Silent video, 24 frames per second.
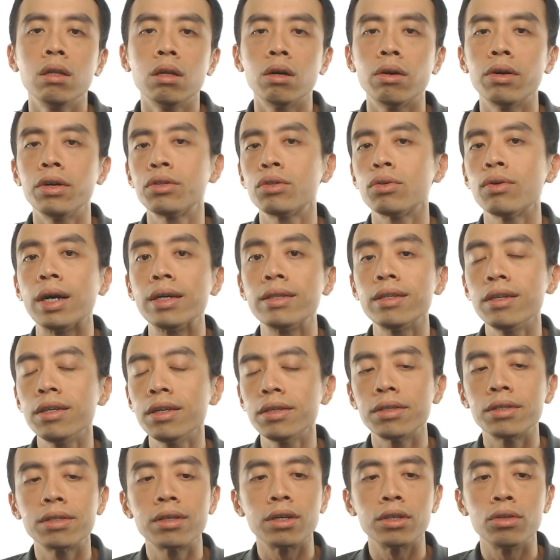All right, so I think
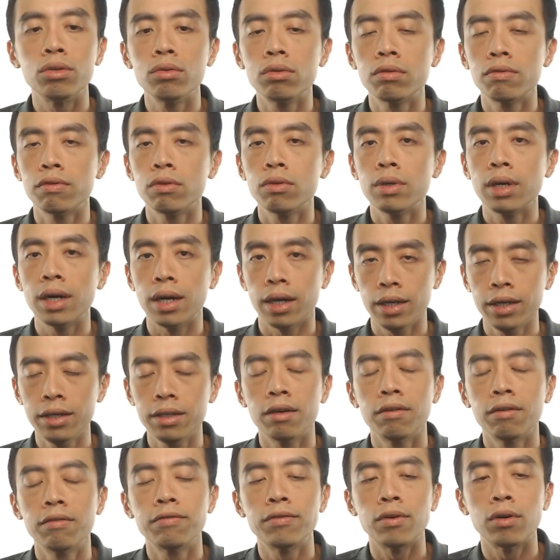this is a useful guide
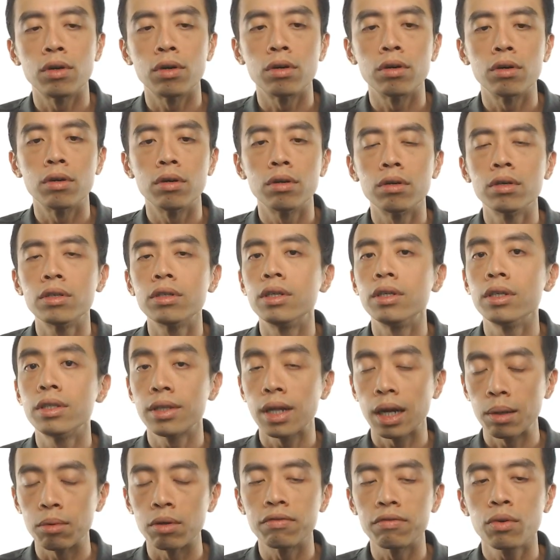for this
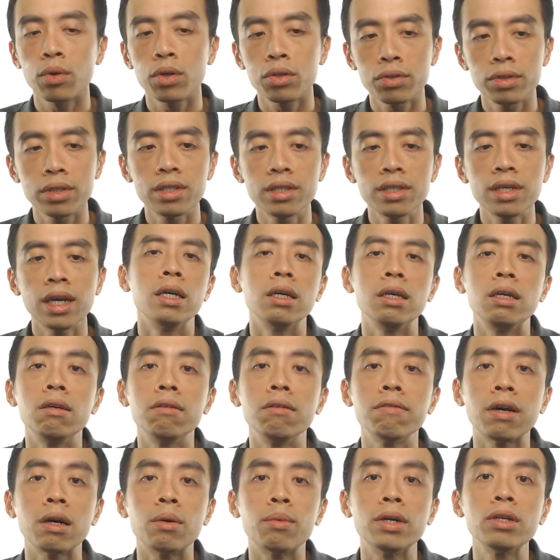type of question.
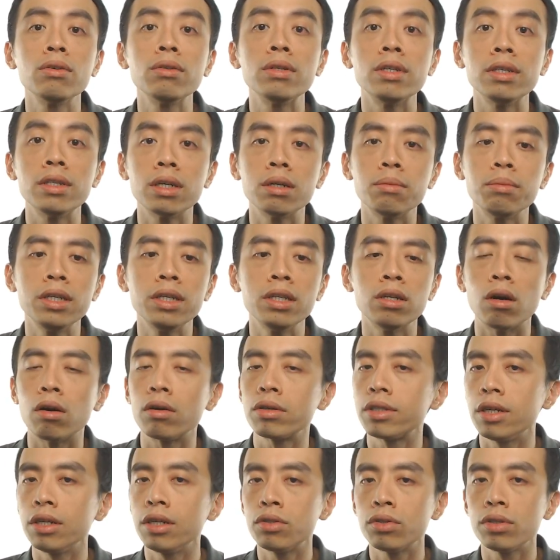If I want to determine the
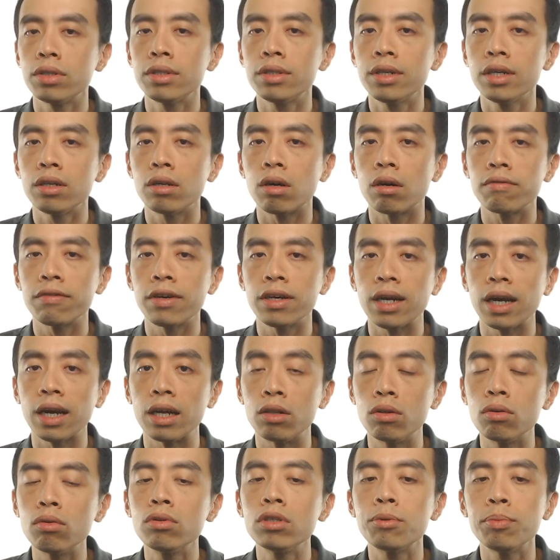oxidation state of an
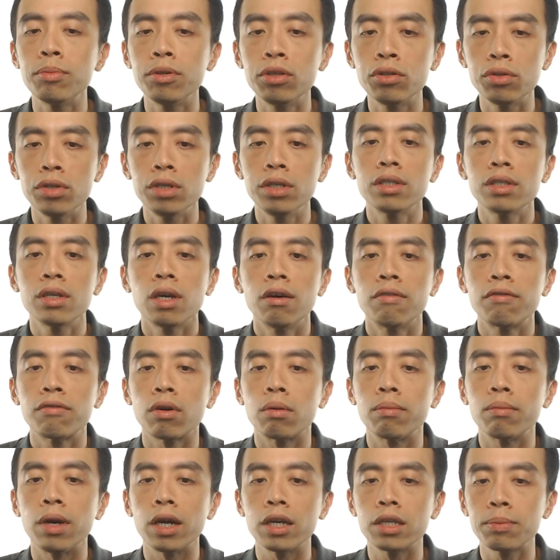unknown species
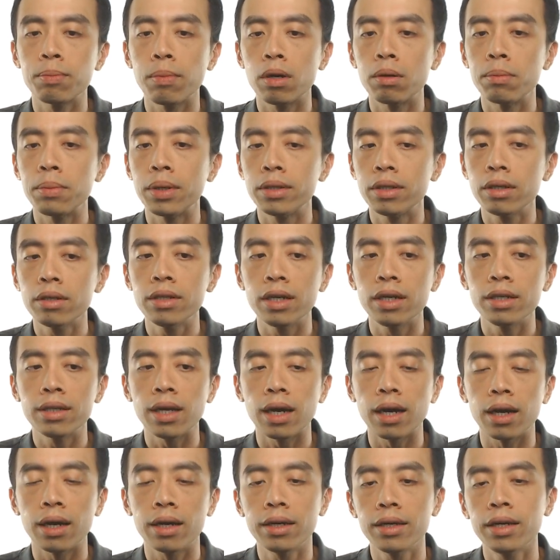from experimental
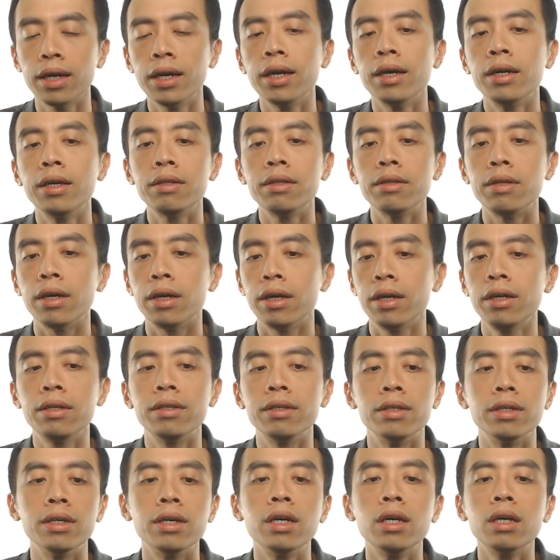data,
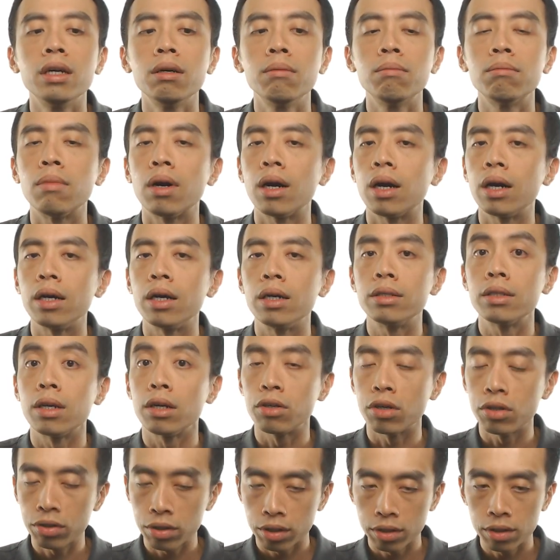then my
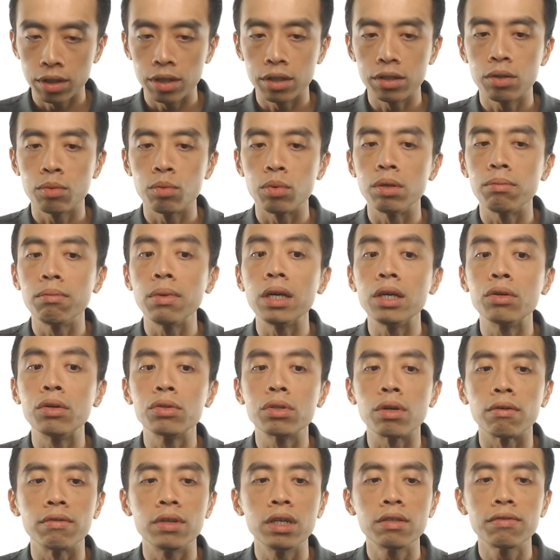suggestion is we make use
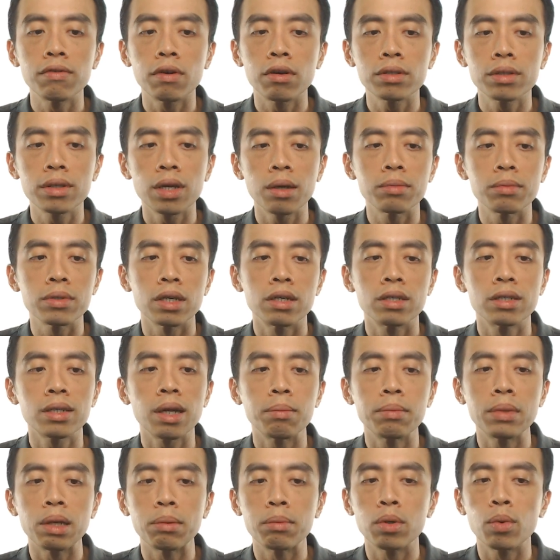of these four steps.
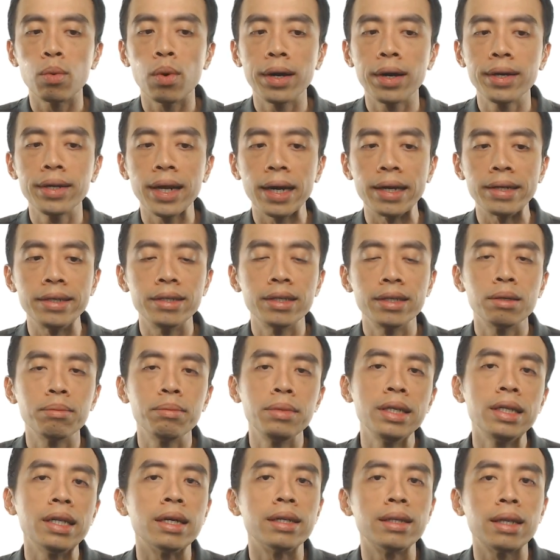Step number one, I
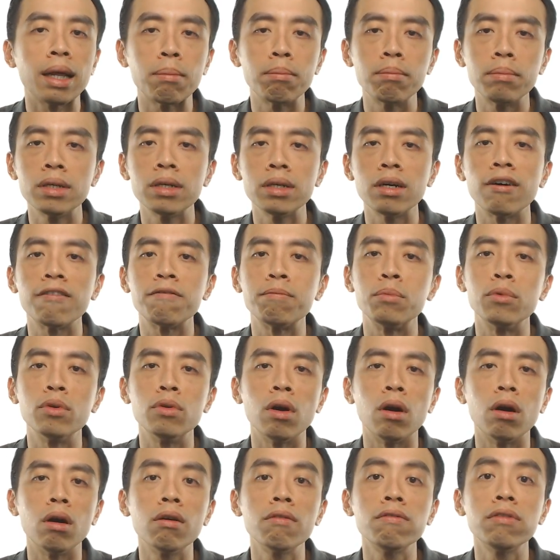determine the number of mole
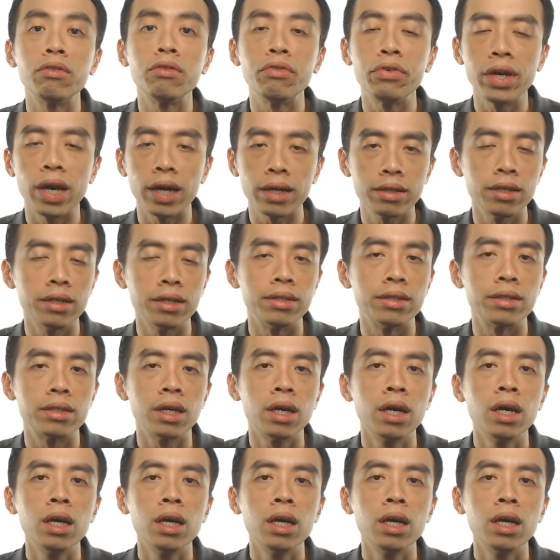of reactants.